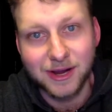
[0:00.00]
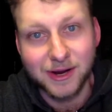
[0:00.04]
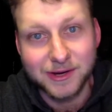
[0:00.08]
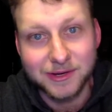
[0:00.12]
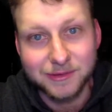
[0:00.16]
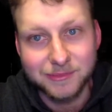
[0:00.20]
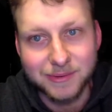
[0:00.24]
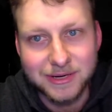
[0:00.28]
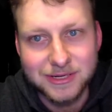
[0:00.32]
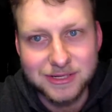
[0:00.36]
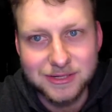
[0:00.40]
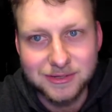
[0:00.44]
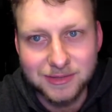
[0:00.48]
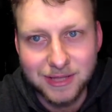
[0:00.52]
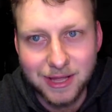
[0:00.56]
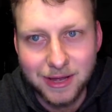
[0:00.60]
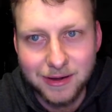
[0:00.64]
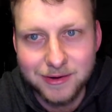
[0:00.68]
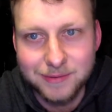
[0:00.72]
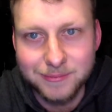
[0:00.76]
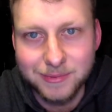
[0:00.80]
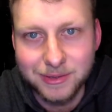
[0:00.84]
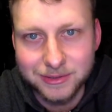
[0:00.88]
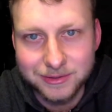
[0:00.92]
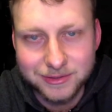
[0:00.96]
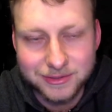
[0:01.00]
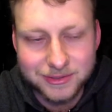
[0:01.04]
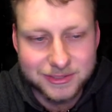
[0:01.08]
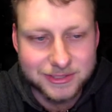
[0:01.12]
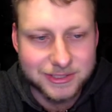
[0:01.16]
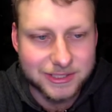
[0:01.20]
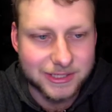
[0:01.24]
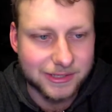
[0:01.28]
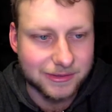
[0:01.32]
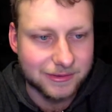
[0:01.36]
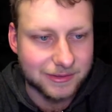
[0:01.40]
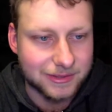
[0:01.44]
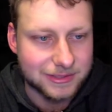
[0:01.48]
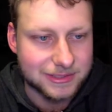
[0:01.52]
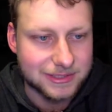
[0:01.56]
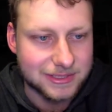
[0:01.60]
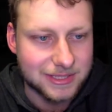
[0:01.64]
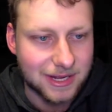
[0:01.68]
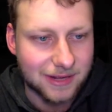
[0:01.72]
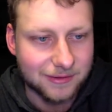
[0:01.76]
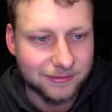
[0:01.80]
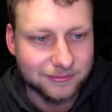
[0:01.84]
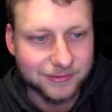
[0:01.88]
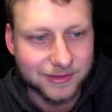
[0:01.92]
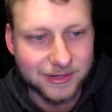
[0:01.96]
talking way too loud about their secret
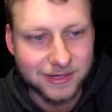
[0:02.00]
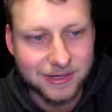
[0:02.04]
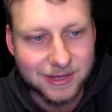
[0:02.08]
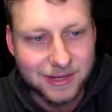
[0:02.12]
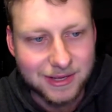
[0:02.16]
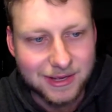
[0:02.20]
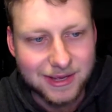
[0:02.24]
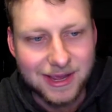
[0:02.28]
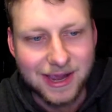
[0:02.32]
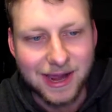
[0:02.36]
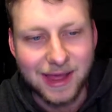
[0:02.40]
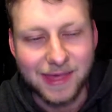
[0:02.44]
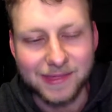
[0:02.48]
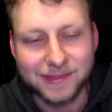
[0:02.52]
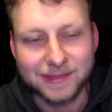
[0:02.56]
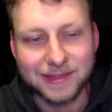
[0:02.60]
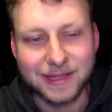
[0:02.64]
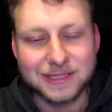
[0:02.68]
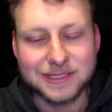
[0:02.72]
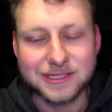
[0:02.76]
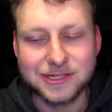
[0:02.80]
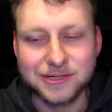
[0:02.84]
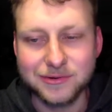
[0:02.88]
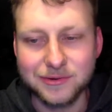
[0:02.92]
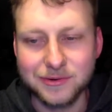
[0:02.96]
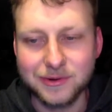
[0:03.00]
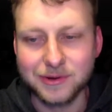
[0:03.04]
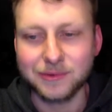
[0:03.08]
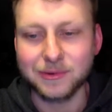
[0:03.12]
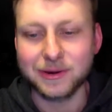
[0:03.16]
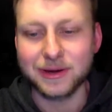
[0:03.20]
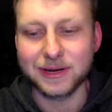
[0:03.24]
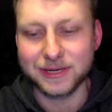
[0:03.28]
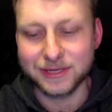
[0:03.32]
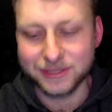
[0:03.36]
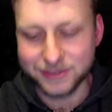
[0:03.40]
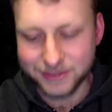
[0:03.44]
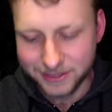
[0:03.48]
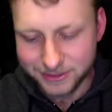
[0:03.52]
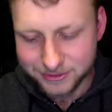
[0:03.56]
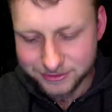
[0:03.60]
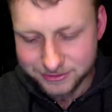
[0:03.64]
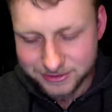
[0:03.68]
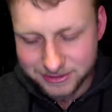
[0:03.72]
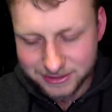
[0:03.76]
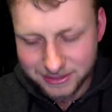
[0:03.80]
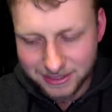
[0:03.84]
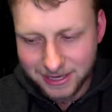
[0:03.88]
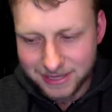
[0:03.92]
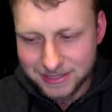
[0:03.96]
stuff, and I think that's a, quite an
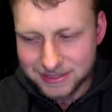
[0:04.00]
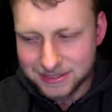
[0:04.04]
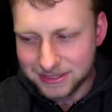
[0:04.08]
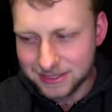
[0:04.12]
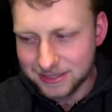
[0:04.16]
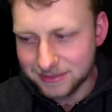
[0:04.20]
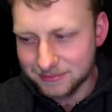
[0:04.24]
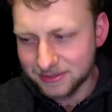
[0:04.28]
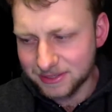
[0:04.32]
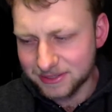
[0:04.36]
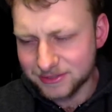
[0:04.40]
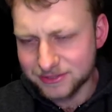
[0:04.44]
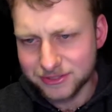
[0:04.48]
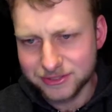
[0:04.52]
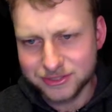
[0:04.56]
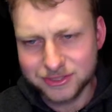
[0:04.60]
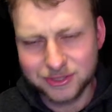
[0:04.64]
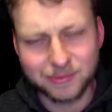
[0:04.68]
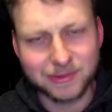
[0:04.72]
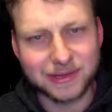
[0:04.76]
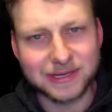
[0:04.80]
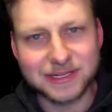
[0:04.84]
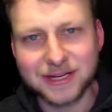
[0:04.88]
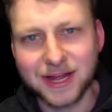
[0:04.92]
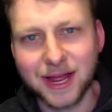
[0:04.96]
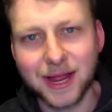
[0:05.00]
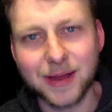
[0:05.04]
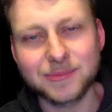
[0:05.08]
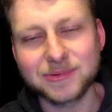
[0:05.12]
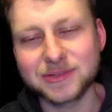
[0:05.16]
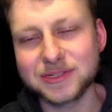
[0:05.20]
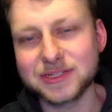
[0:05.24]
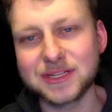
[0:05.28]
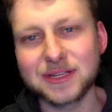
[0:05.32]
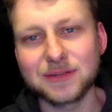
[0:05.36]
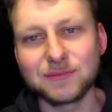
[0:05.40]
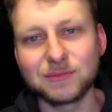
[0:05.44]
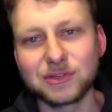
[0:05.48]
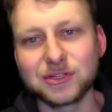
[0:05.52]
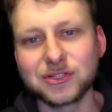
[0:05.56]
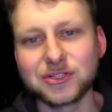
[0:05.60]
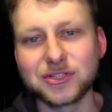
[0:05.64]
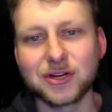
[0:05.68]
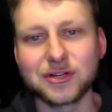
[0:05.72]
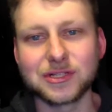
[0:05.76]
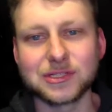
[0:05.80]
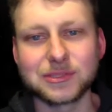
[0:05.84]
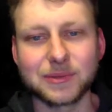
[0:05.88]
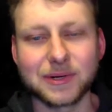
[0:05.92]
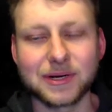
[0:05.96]
interesting idea because there's so many times in TV
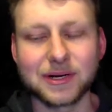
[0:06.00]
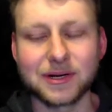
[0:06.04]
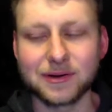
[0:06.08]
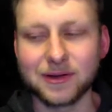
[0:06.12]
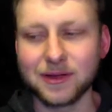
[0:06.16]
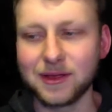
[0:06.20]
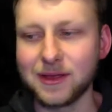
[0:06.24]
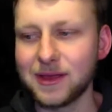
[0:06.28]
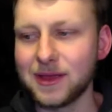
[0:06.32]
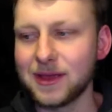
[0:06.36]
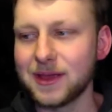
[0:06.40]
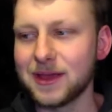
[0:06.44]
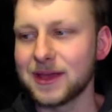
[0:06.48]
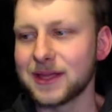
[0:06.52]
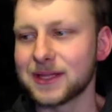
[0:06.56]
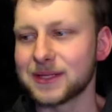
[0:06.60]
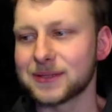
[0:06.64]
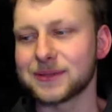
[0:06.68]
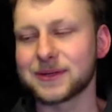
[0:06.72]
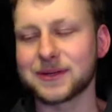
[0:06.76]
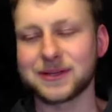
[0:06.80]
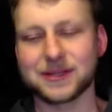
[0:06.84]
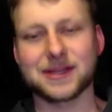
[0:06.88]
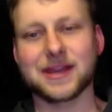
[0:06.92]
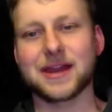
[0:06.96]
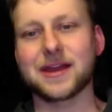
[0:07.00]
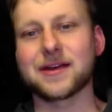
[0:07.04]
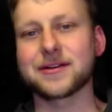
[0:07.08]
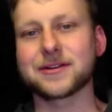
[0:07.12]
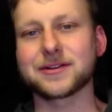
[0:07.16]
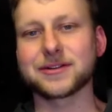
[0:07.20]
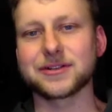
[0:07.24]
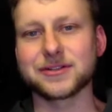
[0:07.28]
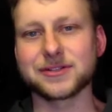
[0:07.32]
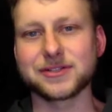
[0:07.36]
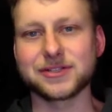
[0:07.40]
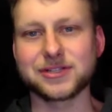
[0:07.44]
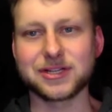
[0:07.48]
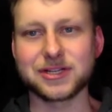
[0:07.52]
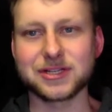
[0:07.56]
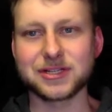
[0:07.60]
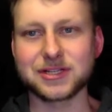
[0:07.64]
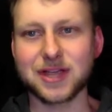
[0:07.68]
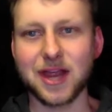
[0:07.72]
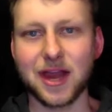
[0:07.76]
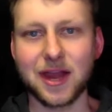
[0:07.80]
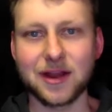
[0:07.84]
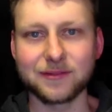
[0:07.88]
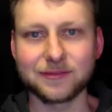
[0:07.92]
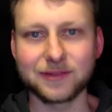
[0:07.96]
shows where where the character's just
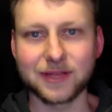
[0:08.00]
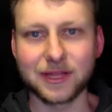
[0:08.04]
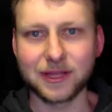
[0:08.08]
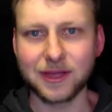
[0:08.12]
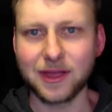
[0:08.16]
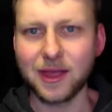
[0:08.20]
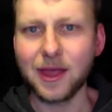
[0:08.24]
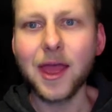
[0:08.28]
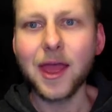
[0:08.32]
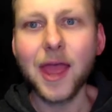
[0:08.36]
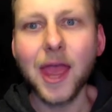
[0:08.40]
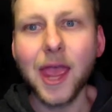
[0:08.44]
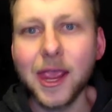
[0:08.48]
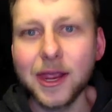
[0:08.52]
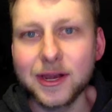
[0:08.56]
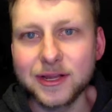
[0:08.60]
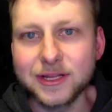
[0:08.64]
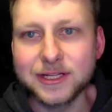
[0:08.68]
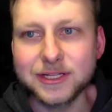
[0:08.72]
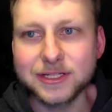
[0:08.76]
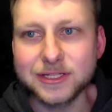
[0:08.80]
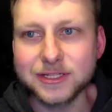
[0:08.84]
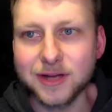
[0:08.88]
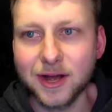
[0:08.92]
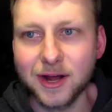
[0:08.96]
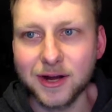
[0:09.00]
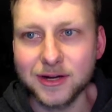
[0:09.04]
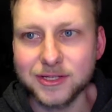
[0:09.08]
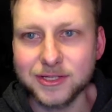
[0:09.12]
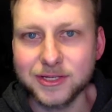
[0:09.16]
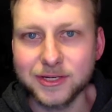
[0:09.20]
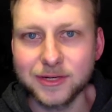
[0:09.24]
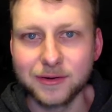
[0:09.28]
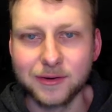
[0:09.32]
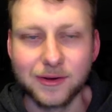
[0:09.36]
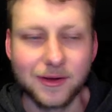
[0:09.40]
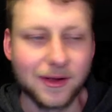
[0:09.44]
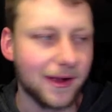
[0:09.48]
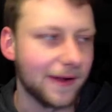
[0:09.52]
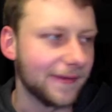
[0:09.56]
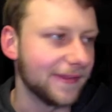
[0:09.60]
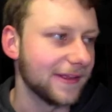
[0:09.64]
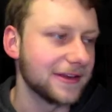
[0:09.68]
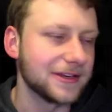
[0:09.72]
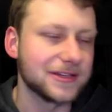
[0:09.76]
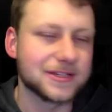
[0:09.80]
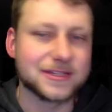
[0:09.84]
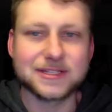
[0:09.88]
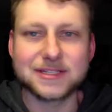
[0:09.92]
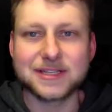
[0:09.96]
kind of like, hey, I need to talk to you, and they
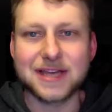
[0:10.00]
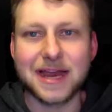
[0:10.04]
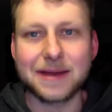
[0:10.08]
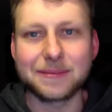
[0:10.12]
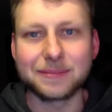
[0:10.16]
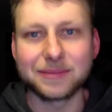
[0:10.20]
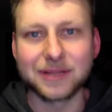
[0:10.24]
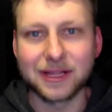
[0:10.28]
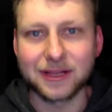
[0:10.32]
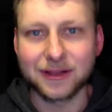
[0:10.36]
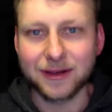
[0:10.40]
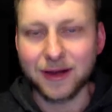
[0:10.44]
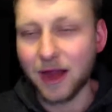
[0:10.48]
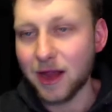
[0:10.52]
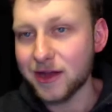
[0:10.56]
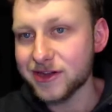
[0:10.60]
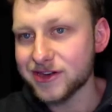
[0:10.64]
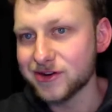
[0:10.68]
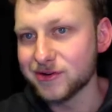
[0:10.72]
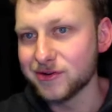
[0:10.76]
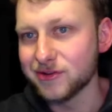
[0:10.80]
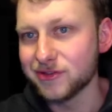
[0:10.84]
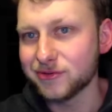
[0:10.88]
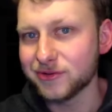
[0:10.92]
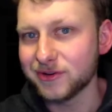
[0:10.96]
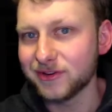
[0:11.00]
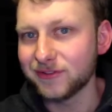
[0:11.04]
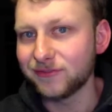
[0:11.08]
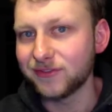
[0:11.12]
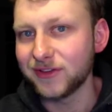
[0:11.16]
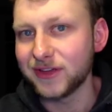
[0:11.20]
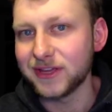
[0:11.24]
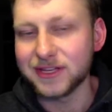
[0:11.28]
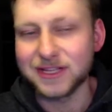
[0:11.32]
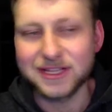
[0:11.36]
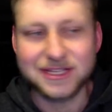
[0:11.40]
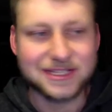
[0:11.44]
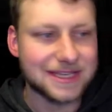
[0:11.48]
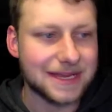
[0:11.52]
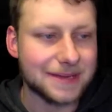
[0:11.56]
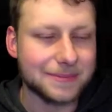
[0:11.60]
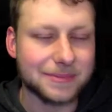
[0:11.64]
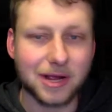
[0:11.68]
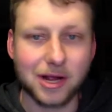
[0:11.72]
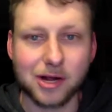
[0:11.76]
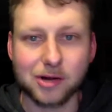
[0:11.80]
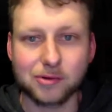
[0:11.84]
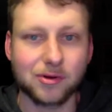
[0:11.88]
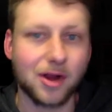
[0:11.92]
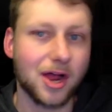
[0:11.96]
just step like two or three feet. They step
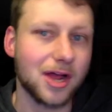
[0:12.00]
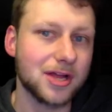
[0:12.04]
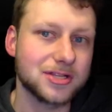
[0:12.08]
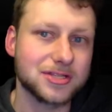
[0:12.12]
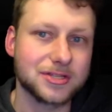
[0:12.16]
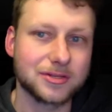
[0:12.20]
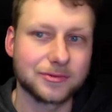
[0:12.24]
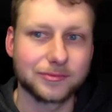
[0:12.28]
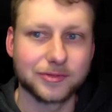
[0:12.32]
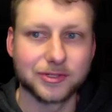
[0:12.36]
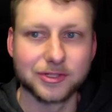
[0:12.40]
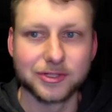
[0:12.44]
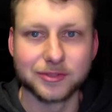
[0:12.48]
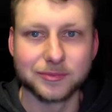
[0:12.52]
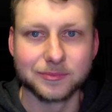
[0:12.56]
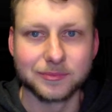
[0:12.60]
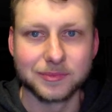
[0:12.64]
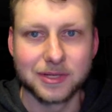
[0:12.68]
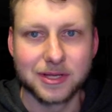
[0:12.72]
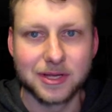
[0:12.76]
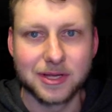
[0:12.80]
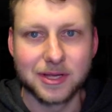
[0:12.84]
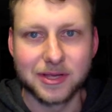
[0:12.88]
across the room.